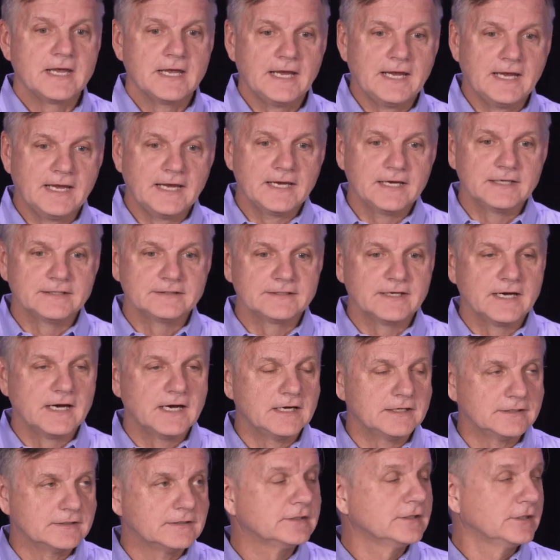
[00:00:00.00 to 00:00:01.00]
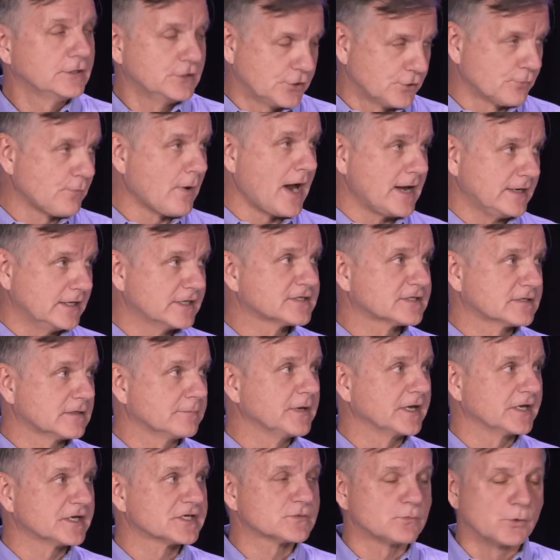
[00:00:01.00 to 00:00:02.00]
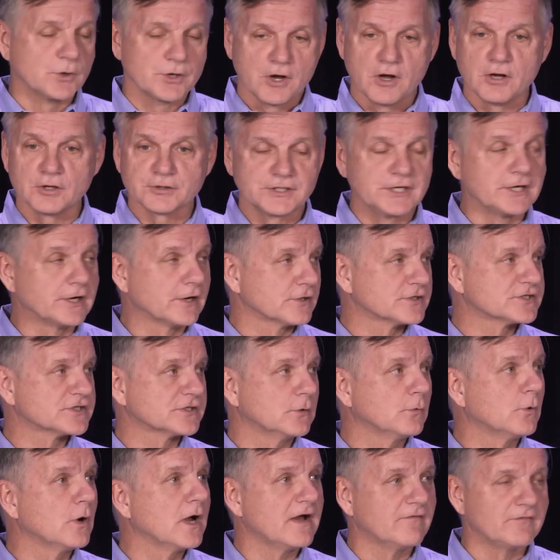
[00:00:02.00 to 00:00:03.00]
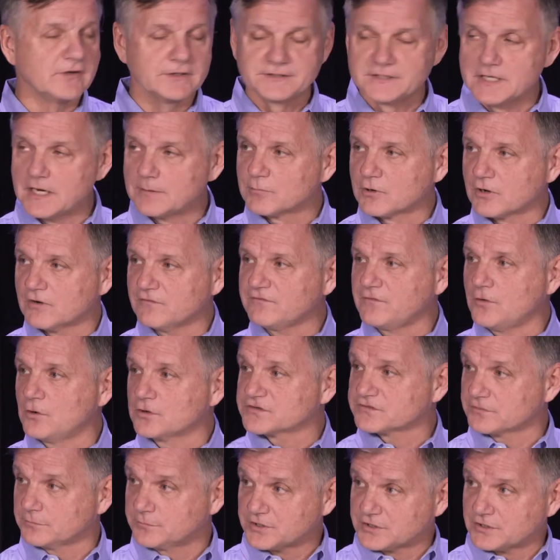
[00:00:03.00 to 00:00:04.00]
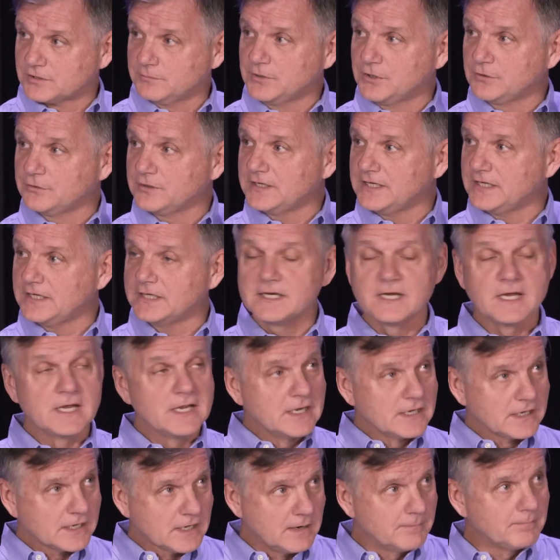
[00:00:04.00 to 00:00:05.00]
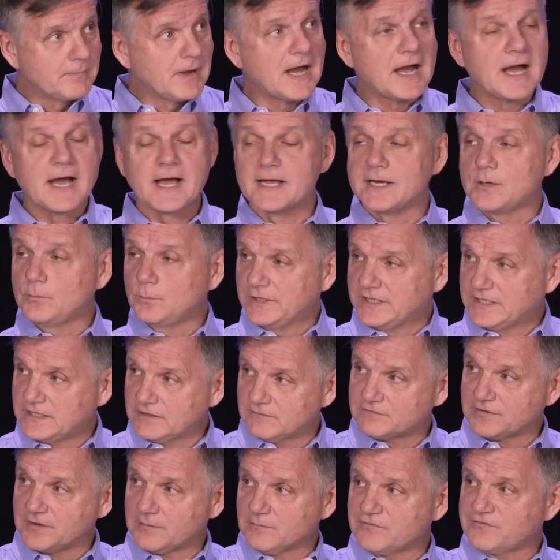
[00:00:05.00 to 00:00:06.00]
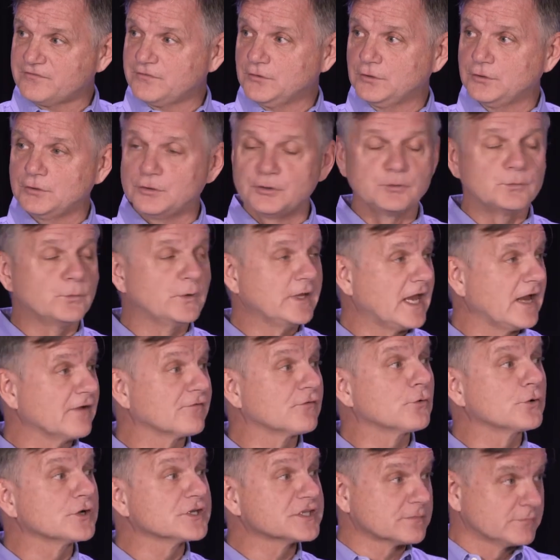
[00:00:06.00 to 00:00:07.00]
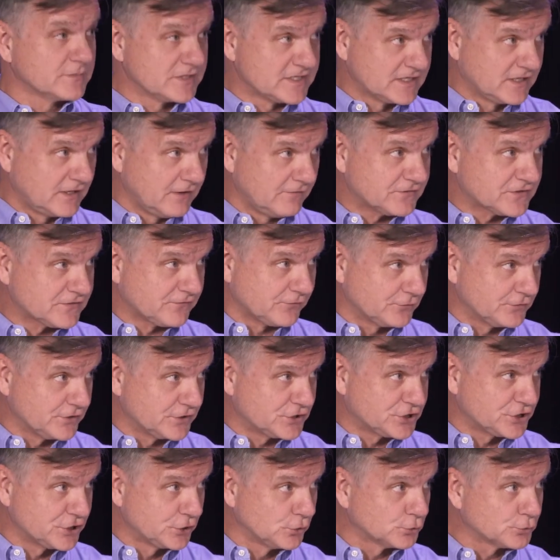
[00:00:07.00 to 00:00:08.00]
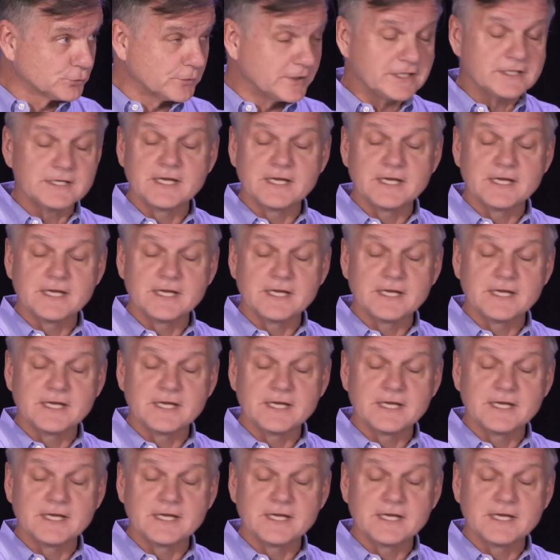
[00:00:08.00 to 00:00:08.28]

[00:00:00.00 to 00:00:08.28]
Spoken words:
And you're right. It's the biggest one all year. So we'll have a number of folks from the community come by. We give them food. We have Christmas gifts for the children.